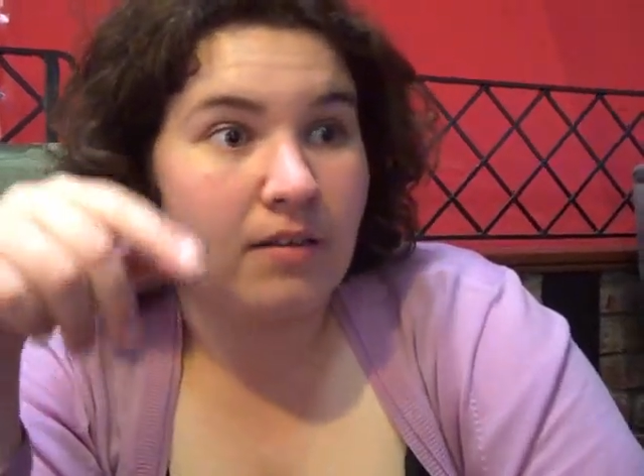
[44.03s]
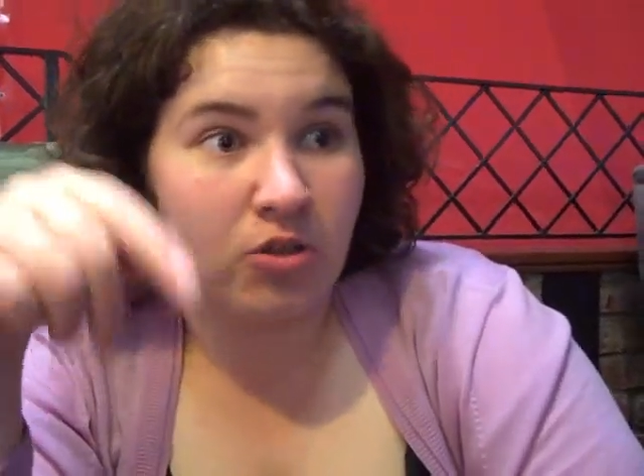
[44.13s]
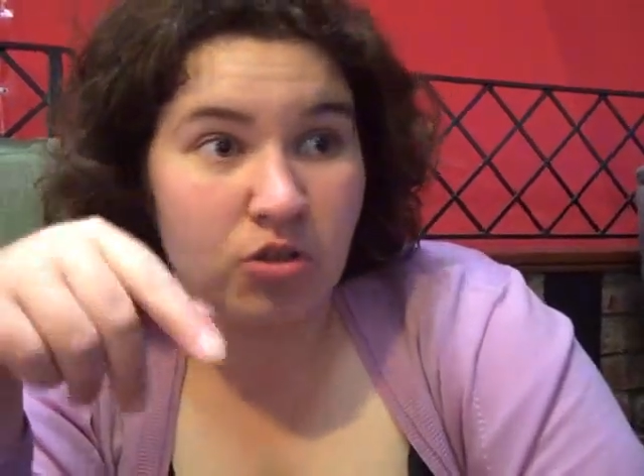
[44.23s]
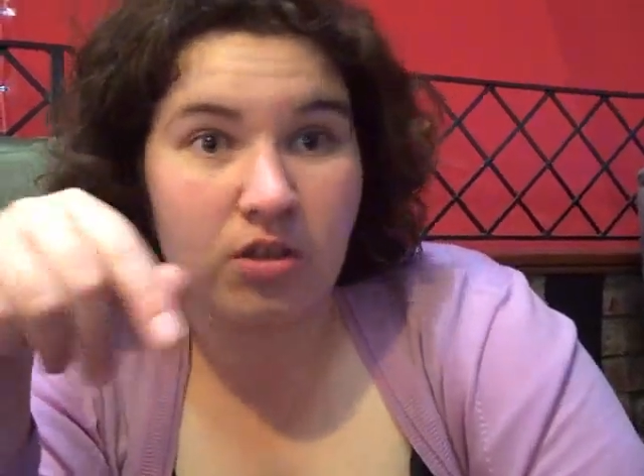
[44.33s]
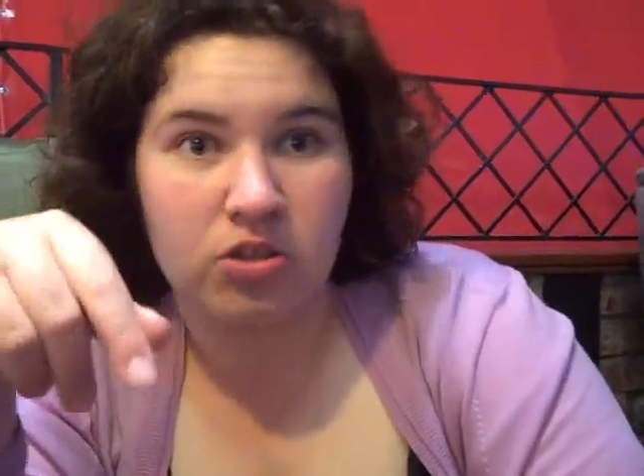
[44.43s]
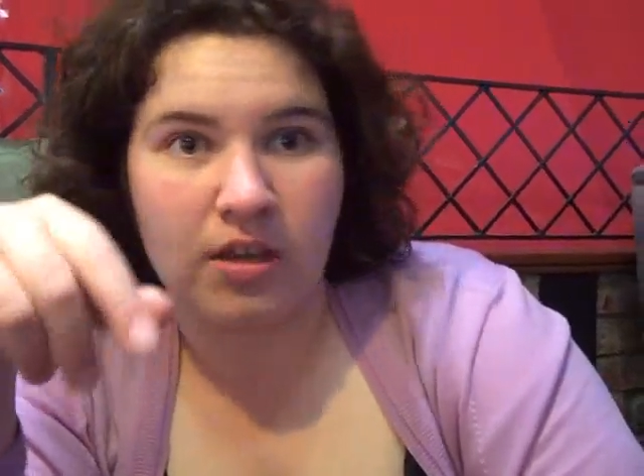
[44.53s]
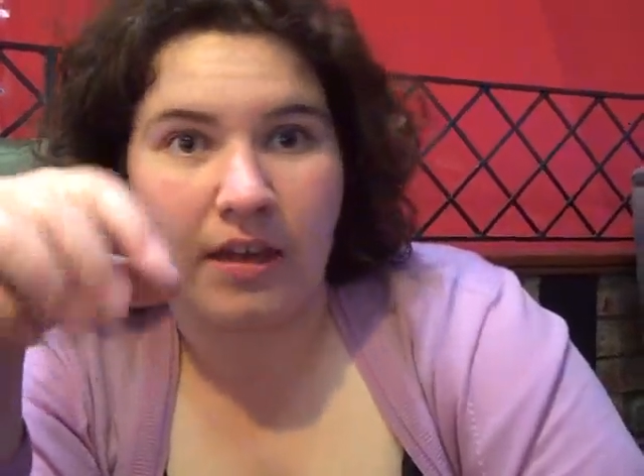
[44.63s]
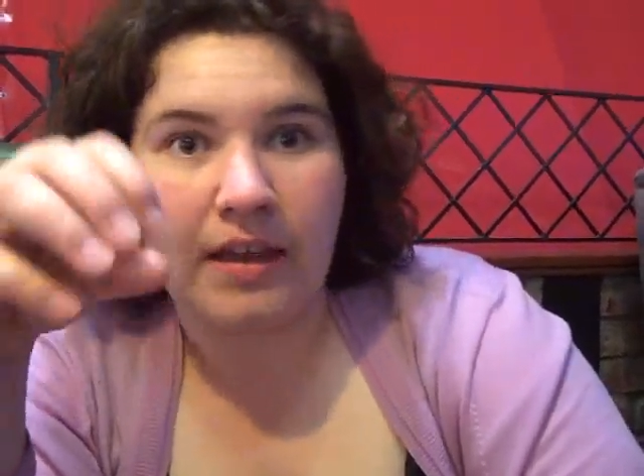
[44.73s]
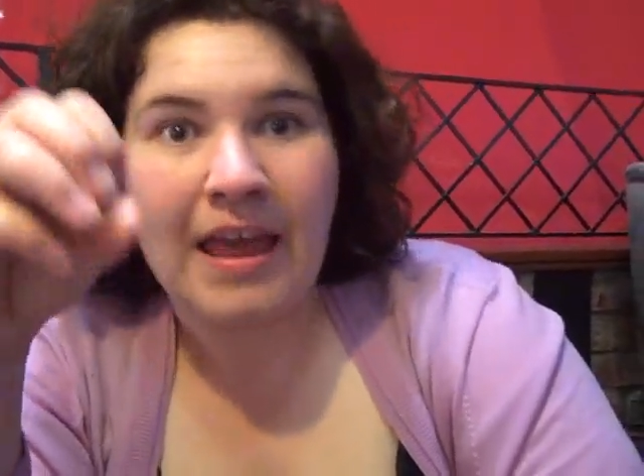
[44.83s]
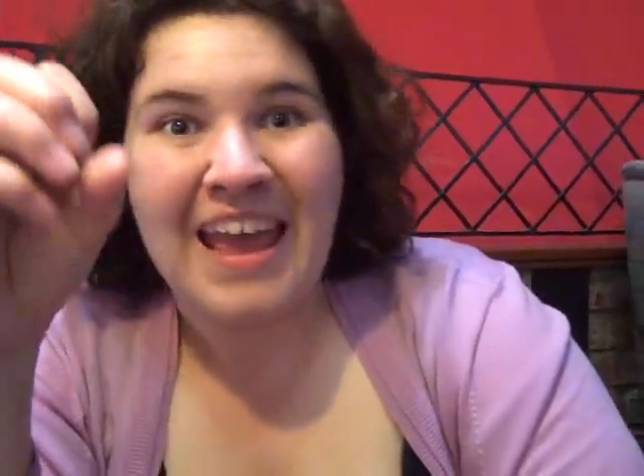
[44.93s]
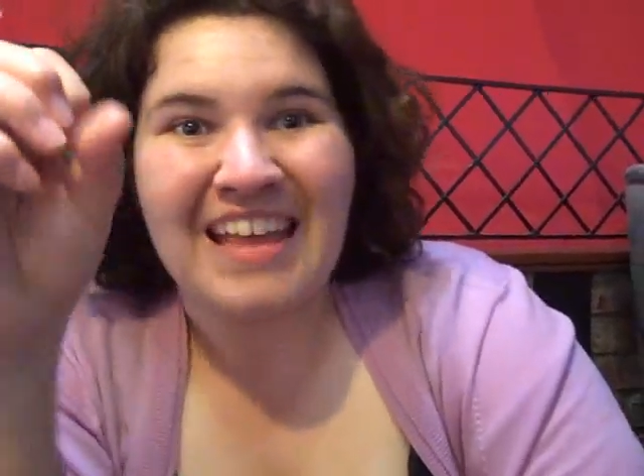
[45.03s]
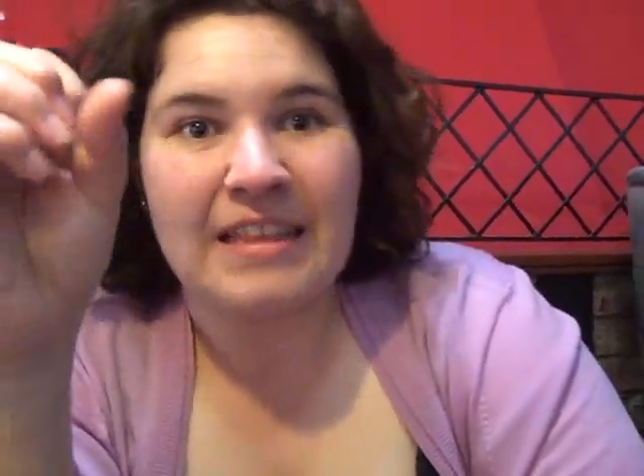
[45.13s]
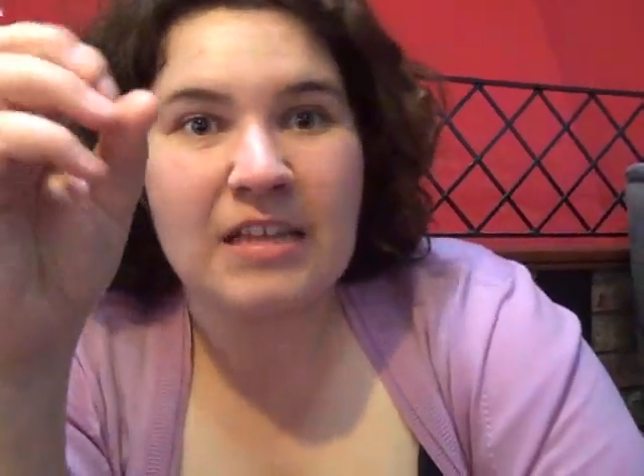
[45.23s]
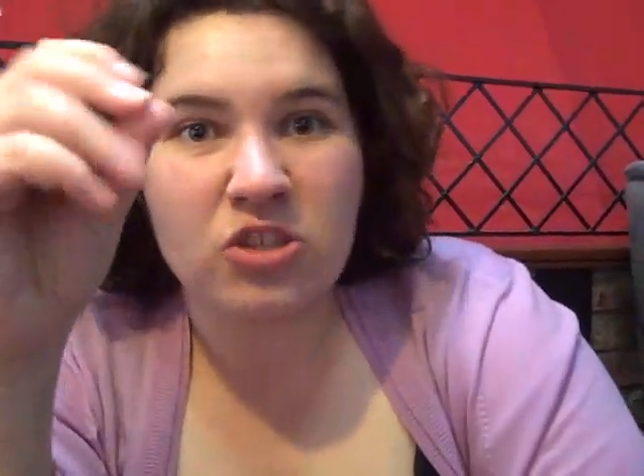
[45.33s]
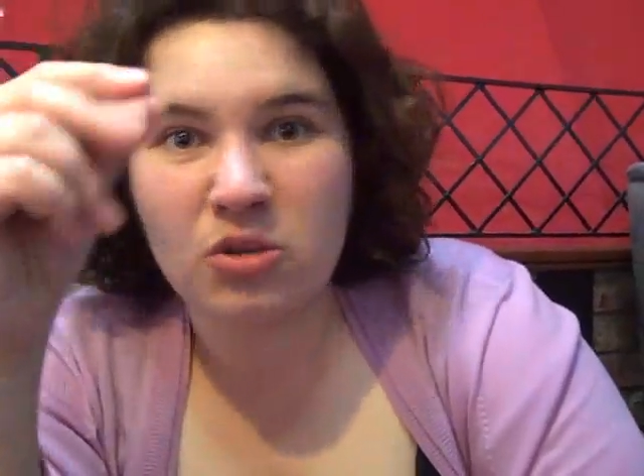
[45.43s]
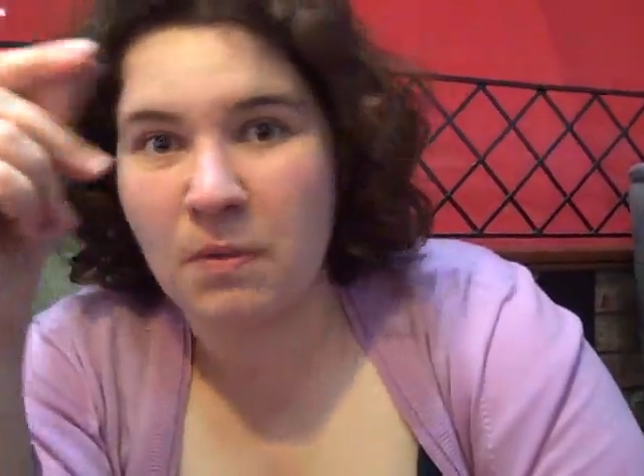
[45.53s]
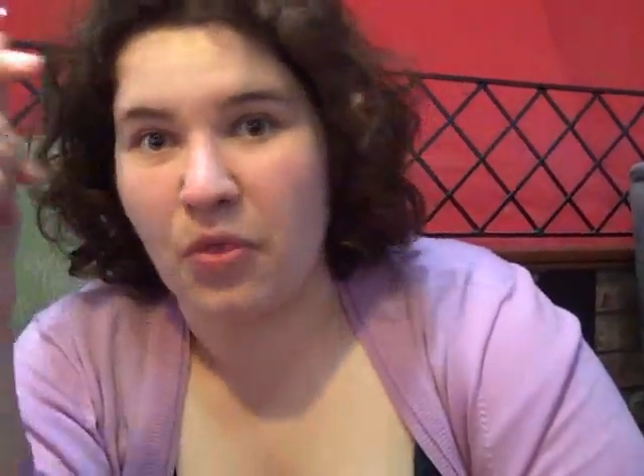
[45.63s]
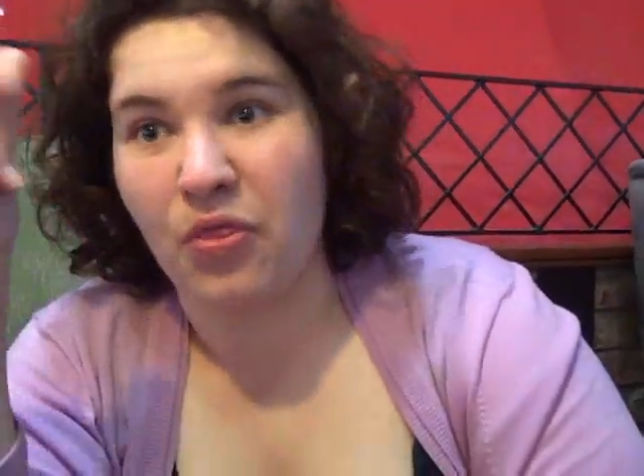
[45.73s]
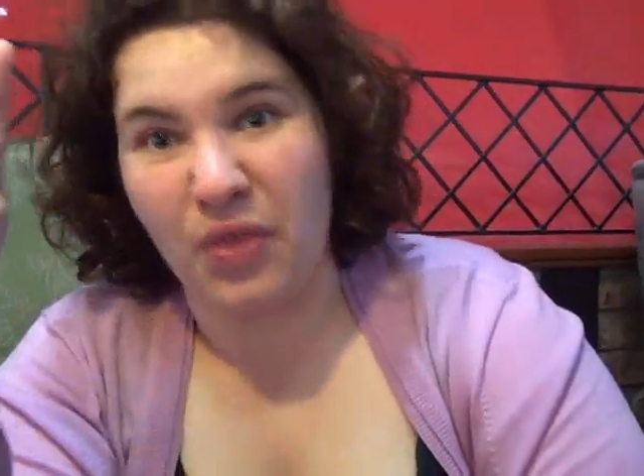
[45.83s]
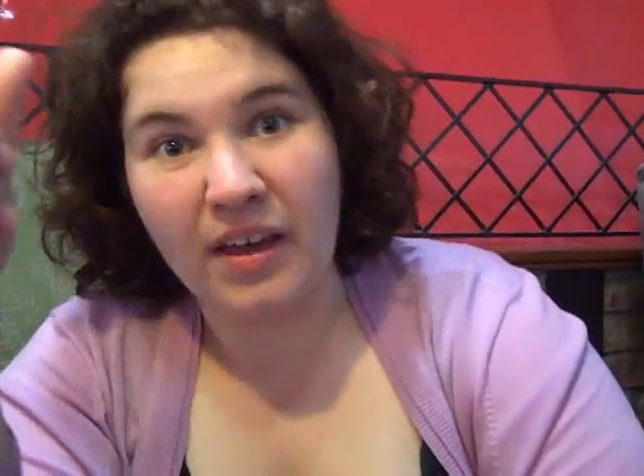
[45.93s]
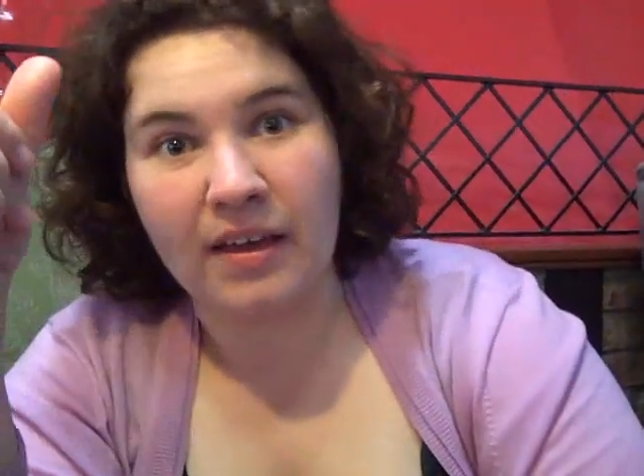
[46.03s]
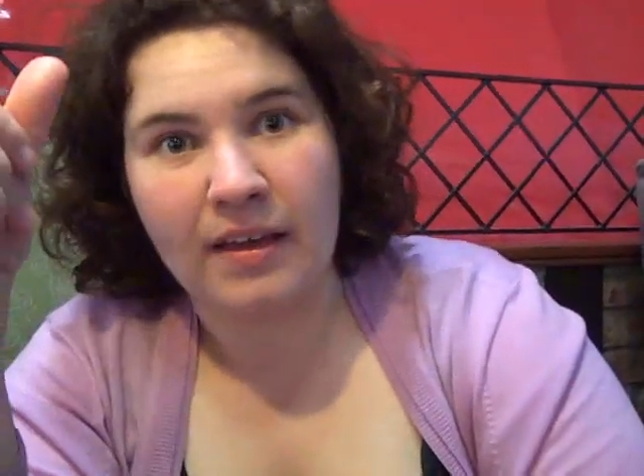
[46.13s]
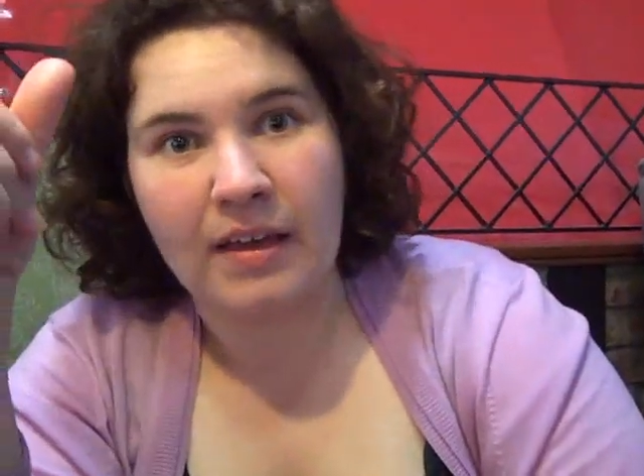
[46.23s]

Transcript: that you need to get. It needs to be thick